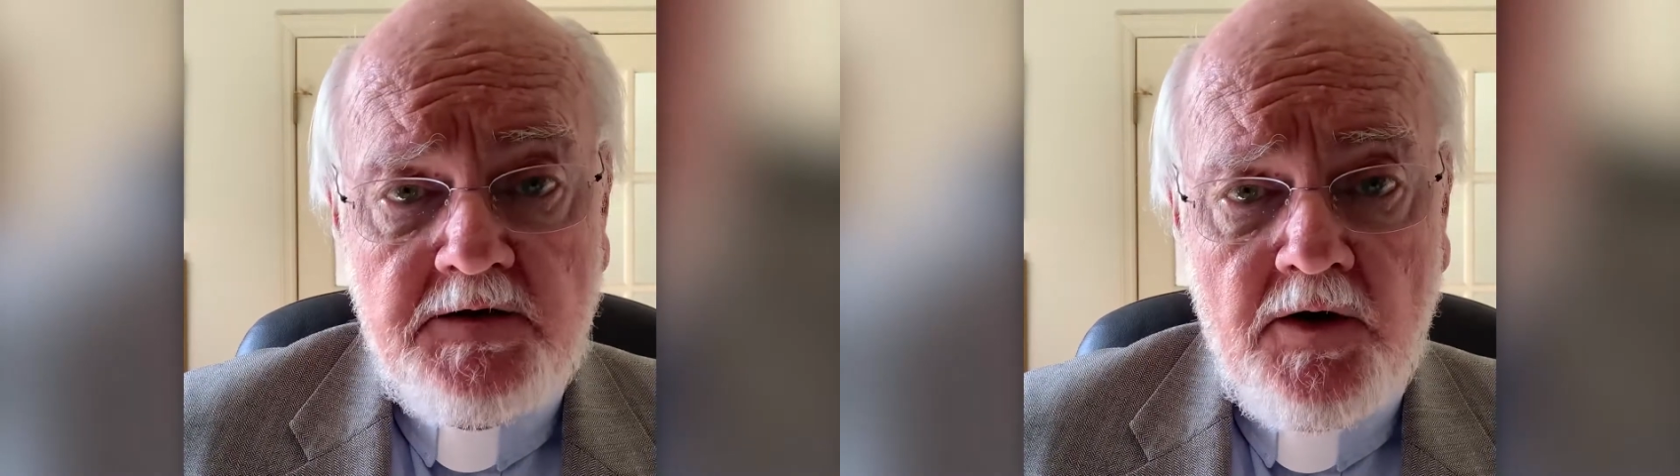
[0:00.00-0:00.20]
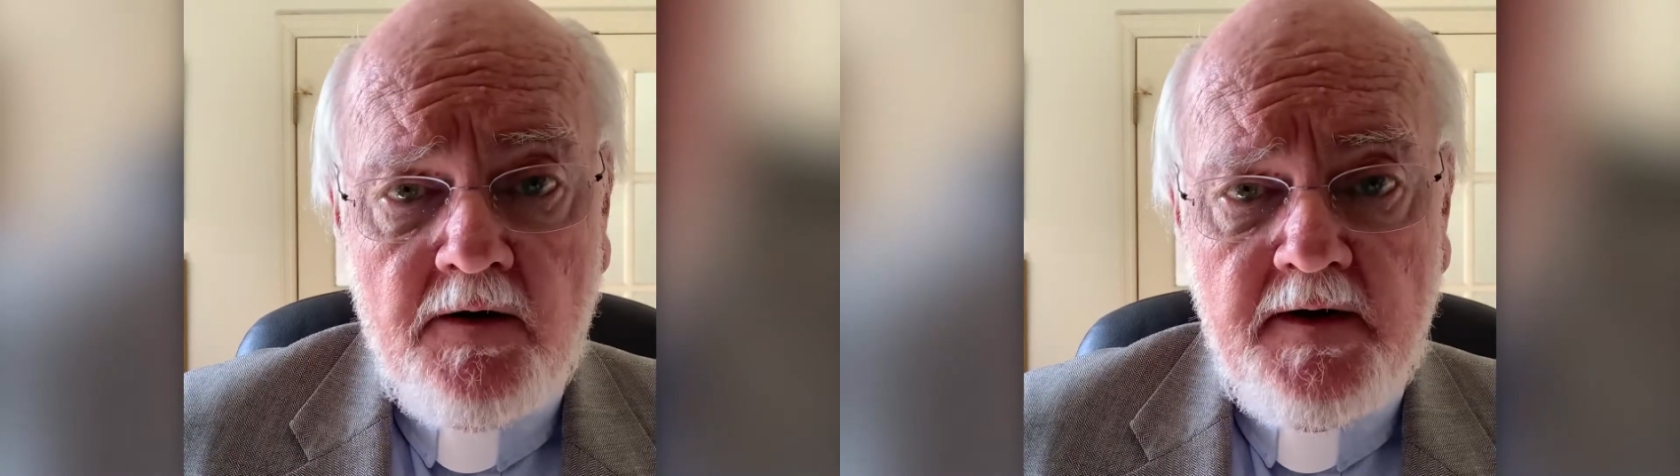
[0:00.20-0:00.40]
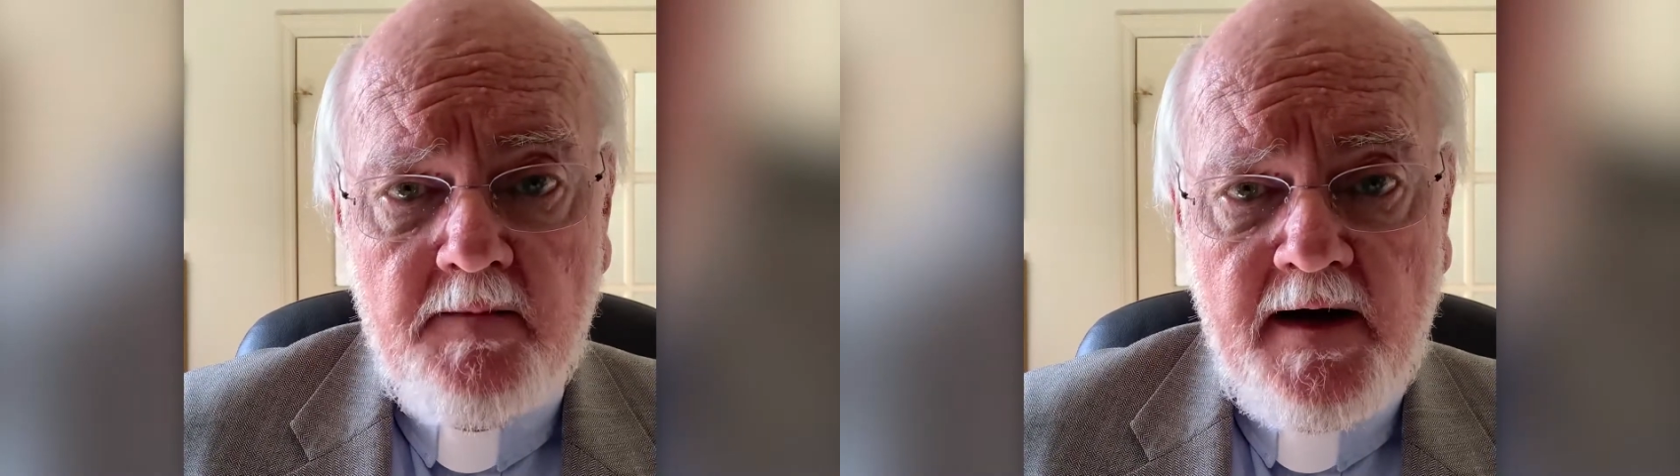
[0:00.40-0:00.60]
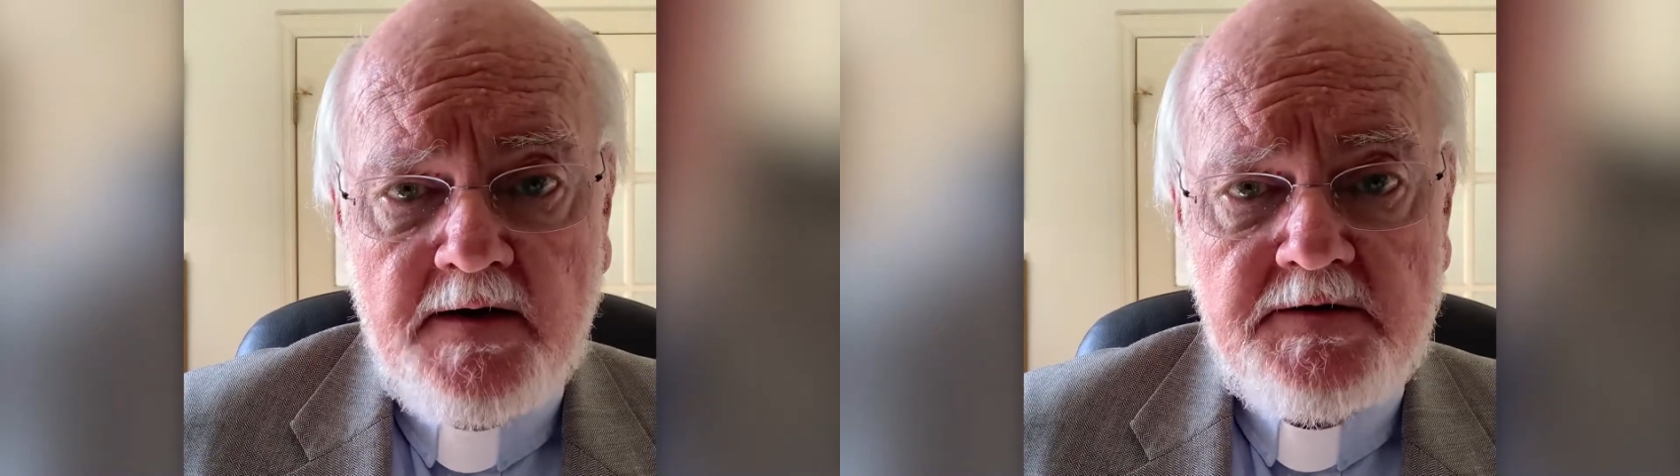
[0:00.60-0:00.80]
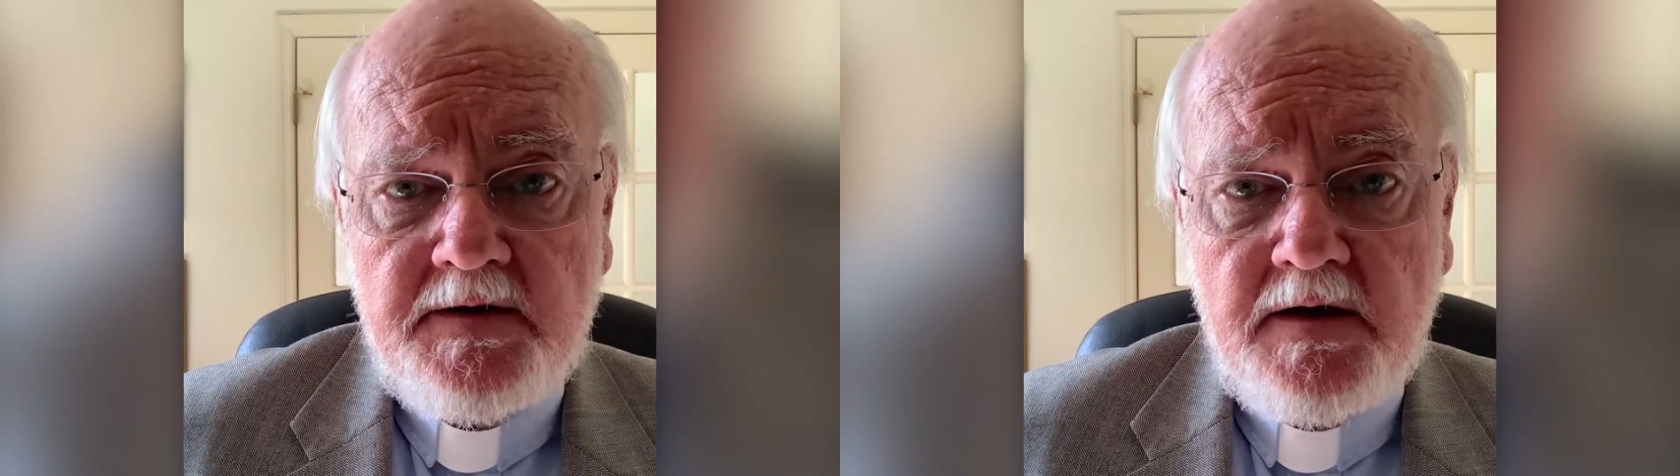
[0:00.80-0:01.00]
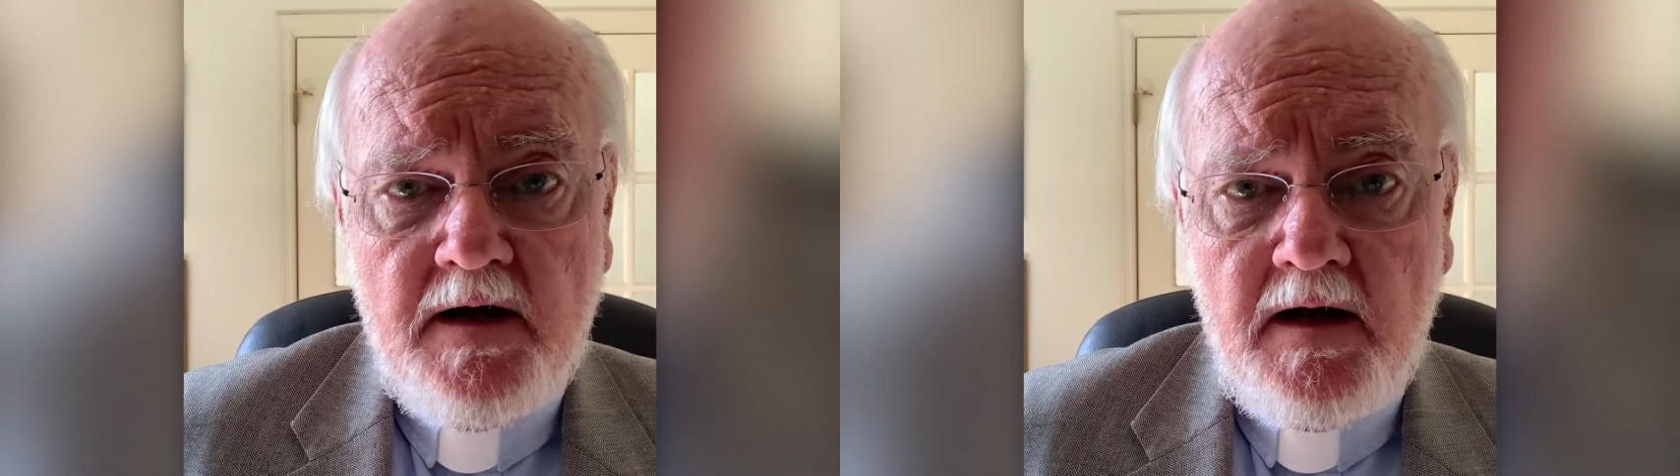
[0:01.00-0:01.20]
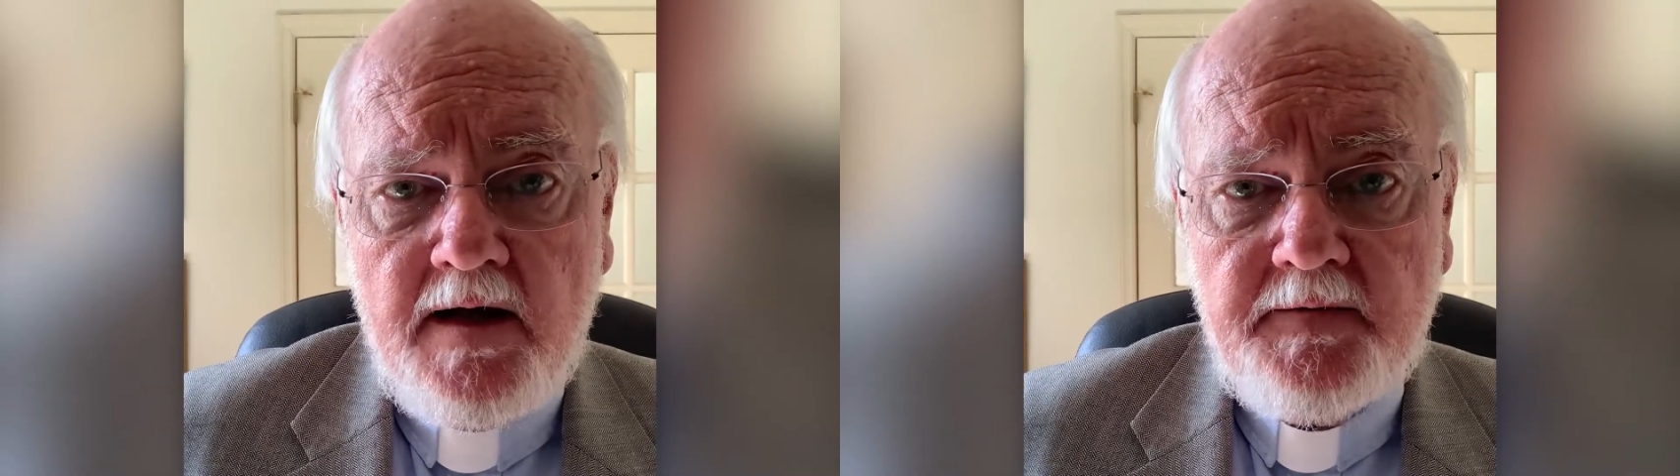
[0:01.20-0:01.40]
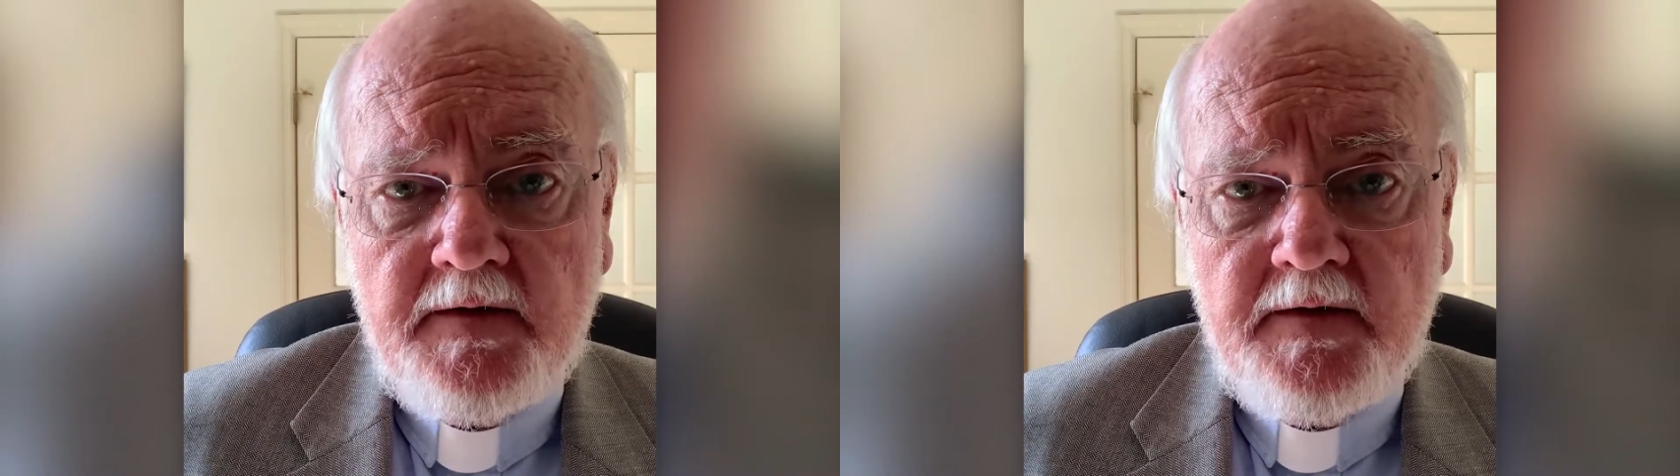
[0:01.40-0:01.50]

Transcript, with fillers: turned their backs on God,